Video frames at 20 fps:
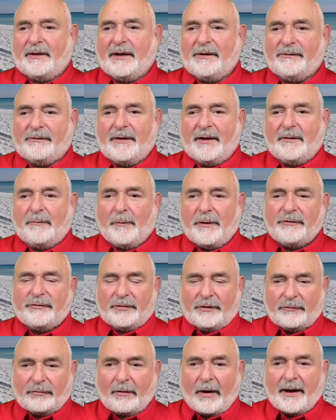is that we
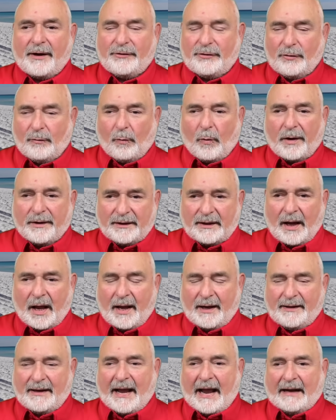should try to do one
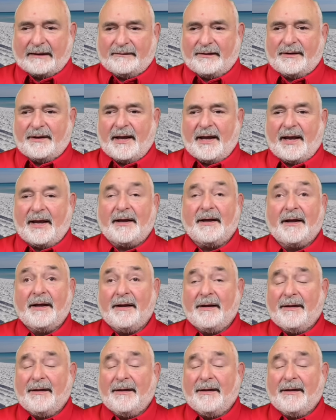kind act today.